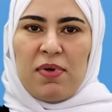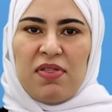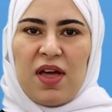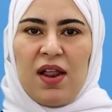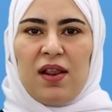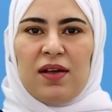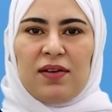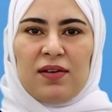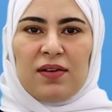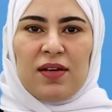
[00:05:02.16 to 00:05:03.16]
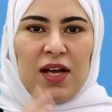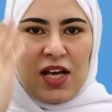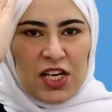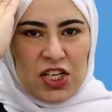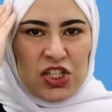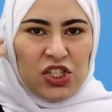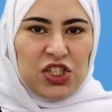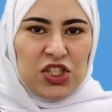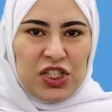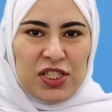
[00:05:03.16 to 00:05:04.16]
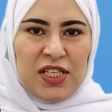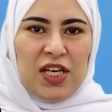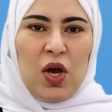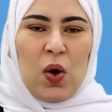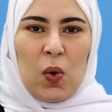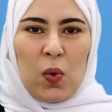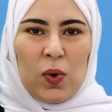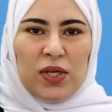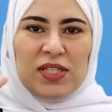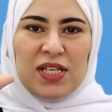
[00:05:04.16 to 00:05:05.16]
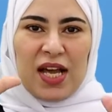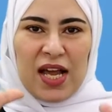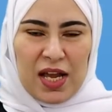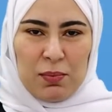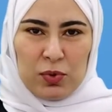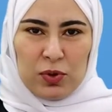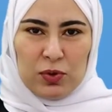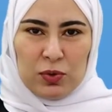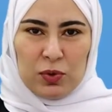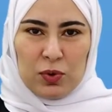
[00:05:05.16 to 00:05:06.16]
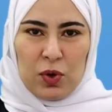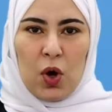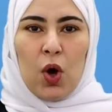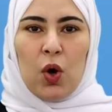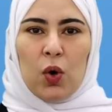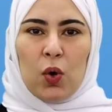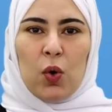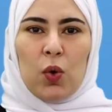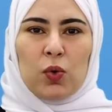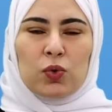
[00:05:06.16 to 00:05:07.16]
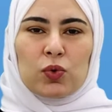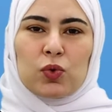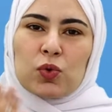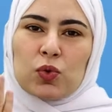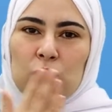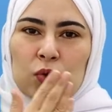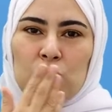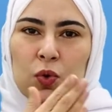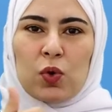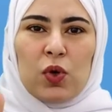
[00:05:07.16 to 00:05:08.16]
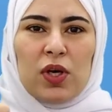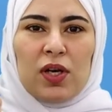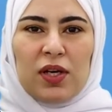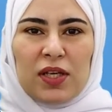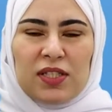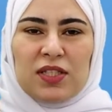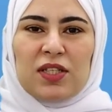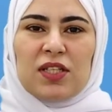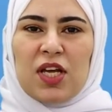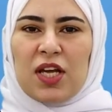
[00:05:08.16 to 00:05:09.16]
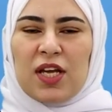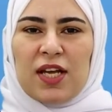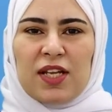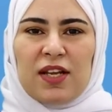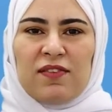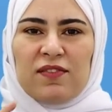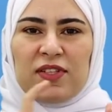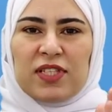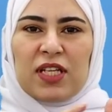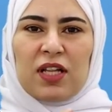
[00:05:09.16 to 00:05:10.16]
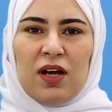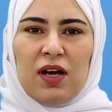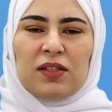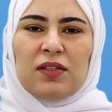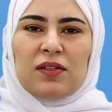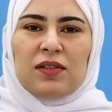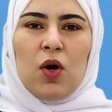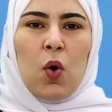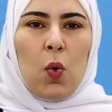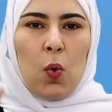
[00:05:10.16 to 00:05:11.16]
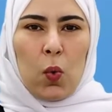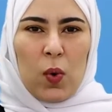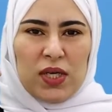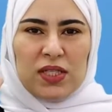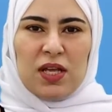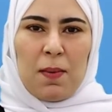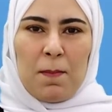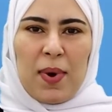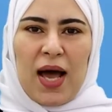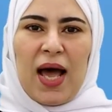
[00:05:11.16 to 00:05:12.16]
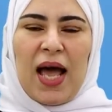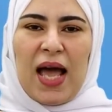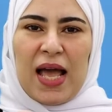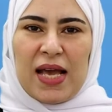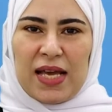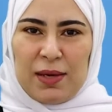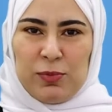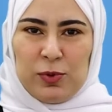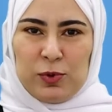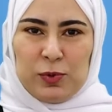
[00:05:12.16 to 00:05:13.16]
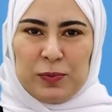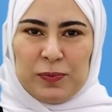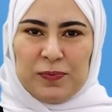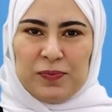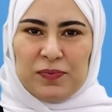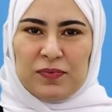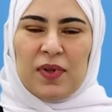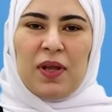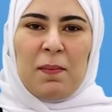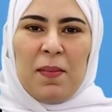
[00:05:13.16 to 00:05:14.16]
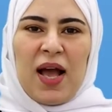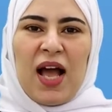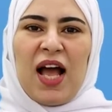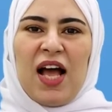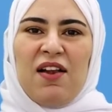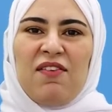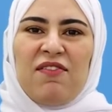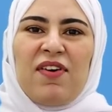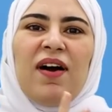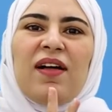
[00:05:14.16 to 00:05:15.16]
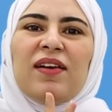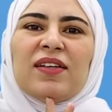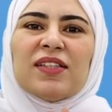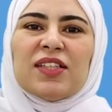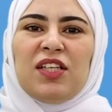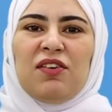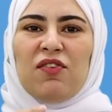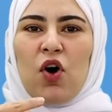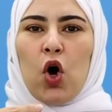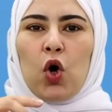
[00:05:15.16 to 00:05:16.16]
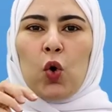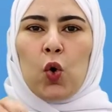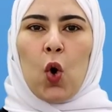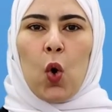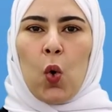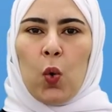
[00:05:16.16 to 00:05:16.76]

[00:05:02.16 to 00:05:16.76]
was able to go to school yesterday. Notice that we also followed the rule. Was plus able to, the verb go indicates or refer to the ability.